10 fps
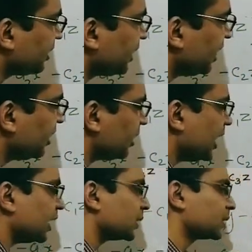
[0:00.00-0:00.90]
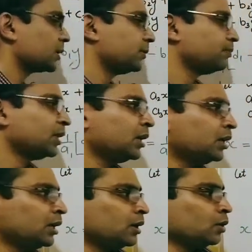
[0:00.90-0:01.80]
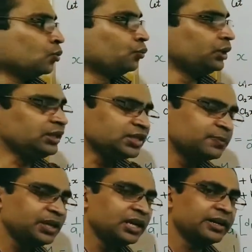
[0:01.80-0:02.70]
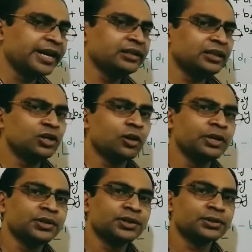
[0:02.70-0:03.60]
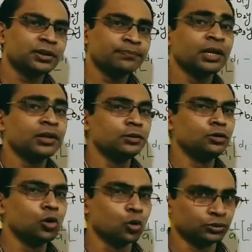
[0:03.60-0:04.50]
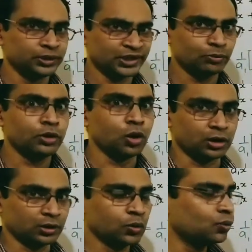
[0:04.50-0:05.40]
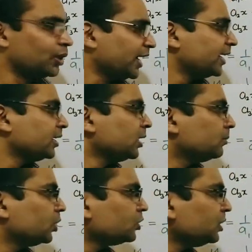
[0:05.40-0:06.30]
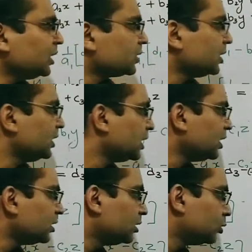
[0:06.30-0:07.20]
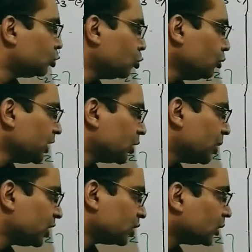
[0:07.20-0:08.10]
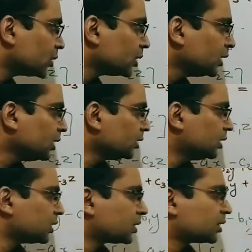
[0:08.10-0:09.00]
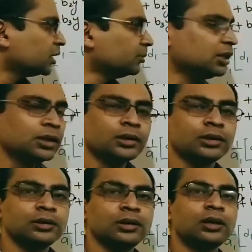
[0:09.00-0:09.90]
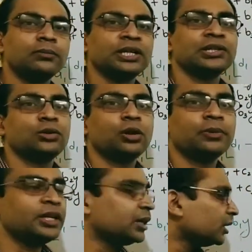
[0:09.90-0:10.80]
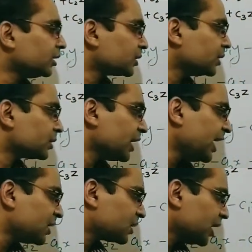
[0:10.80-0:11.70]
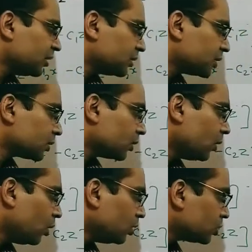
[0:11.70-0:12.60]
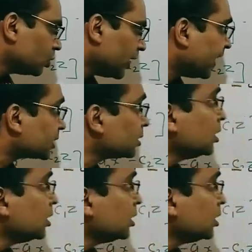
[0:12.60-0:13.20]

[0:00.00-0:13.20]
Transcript: 10x. Will this be a diagonally dominant system? No, this will not. Why? Because we can see in two equations the similar term is dominating. This is x and this is also x.